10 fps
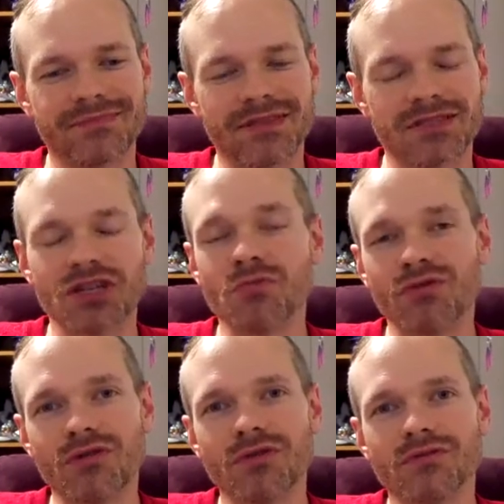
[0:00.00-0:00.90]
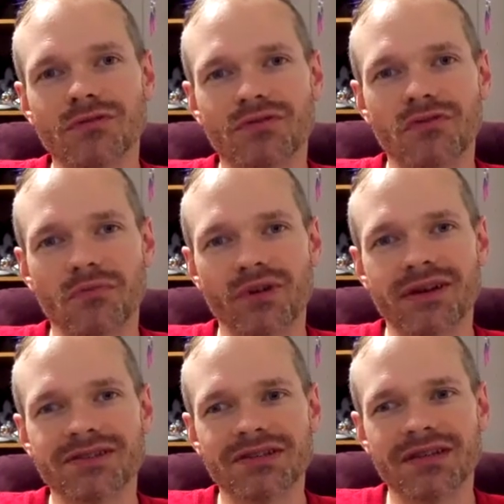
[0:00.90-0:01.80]
Subaru with their
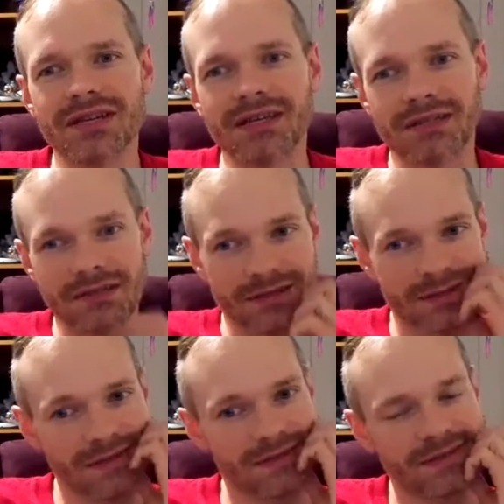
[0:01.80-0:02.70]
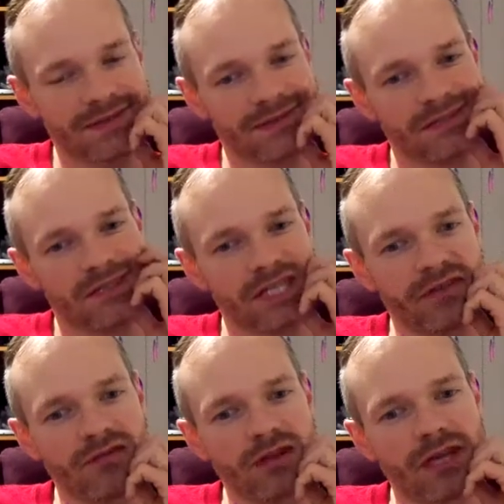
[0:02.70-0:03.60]
Impreza and
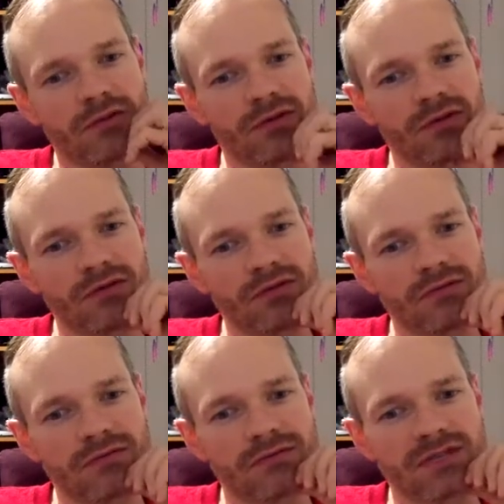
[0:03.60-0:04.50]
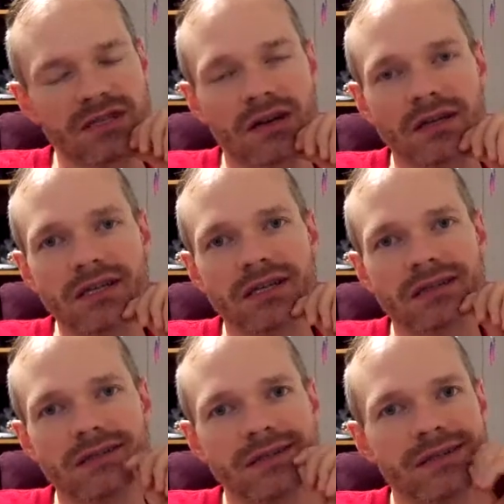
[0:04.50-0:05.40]
Chevrolet with their Sonic.
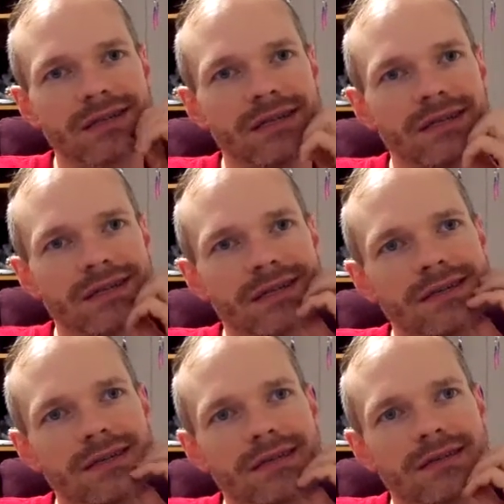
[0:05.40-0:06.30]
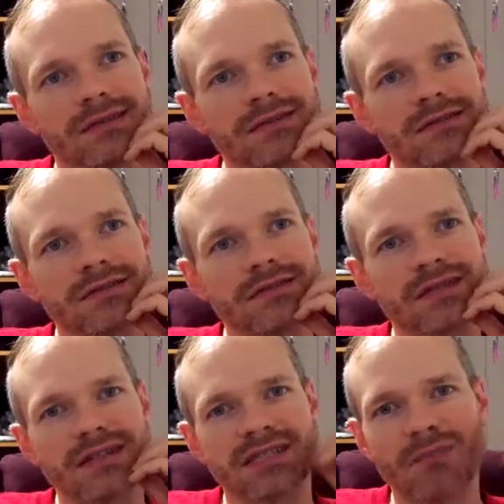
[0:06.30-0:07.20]
So this is
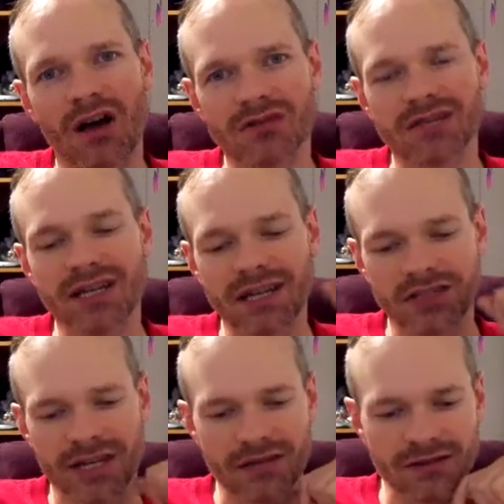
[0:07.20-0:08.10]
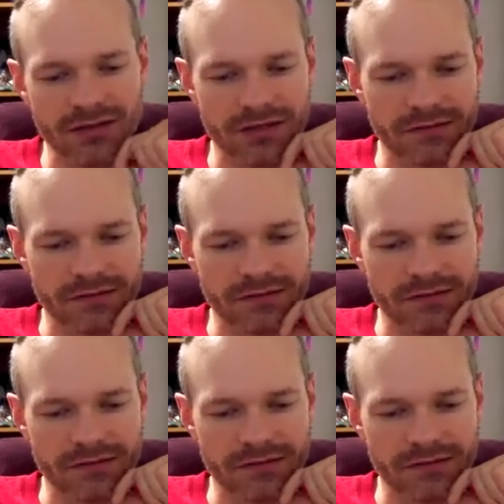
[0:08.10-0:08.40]
a small sedan challenge.